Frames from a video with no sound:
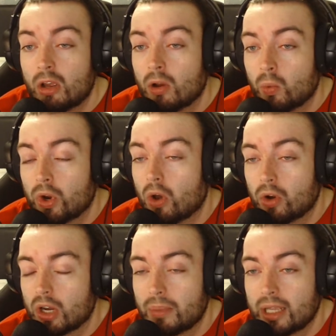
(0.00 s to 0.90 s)
we're not going
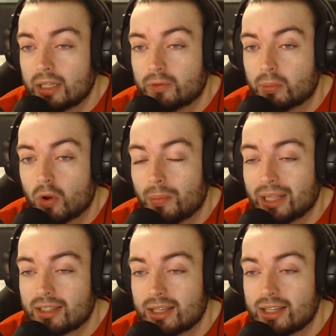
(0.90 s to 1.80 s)
to beat Liverpool, Man
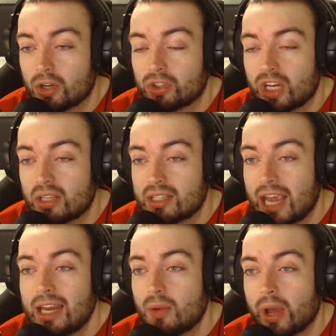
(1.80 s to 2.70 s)
City or Chelsea
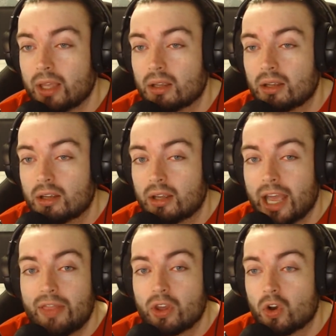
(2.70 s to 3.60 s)
anyway
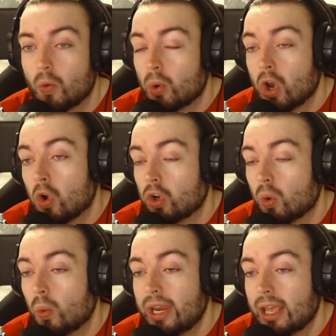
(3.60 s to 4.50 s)
in the Cup. We're not going to
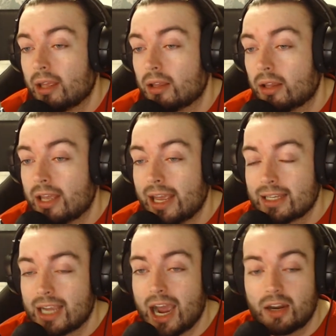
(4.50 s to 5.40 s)
win it. It's
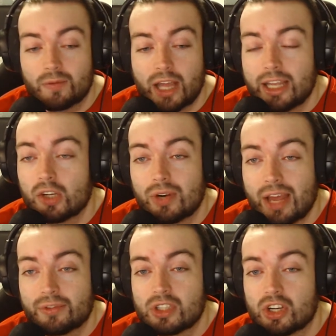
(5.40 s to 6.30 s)
kind of like you're in
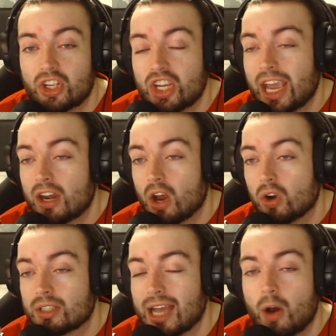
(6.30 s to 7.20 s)
Everton and you get
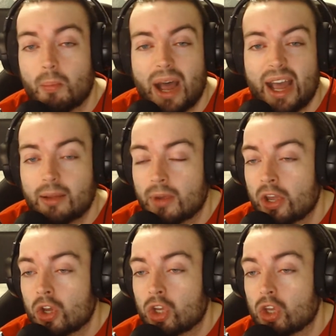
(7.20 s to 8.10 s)
knocked out by
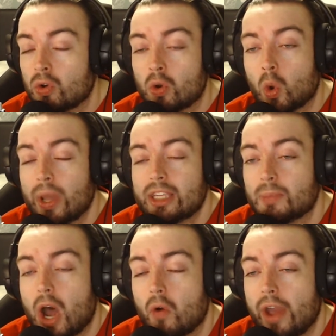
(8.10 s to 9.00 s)
Queen's
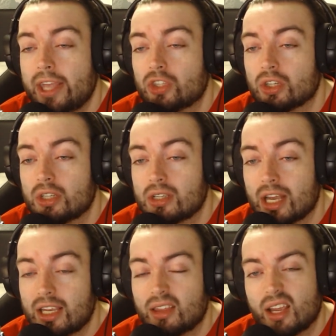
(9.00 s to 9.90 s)
Park Rangers
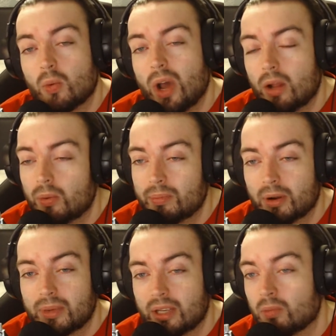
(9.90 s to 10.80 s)
and you think, well, we
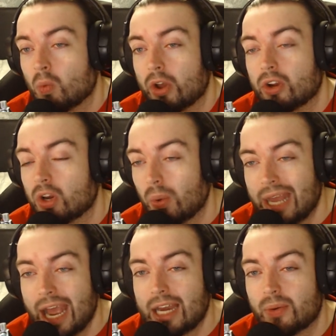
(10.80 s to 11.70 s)
probably weren't going to win
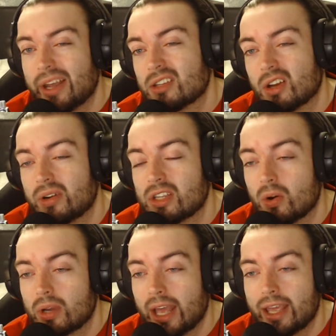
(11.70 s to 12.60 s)
it anyway, so it's
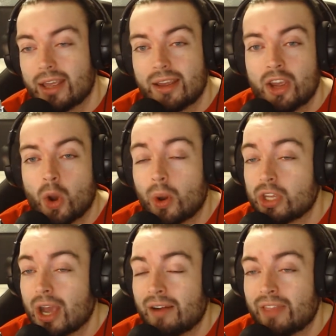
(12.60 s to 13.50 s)
okay. And when you
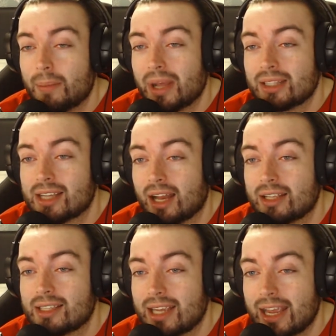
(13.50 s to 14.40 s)
have that
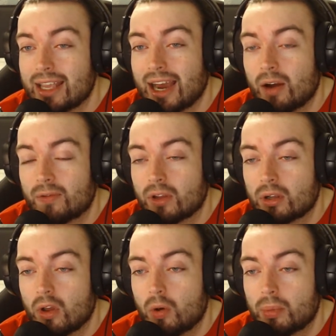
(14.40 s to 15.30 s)
mentality in and out of the
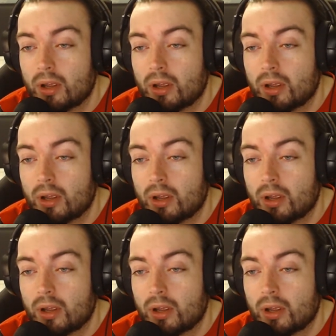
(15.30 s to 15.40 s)
club,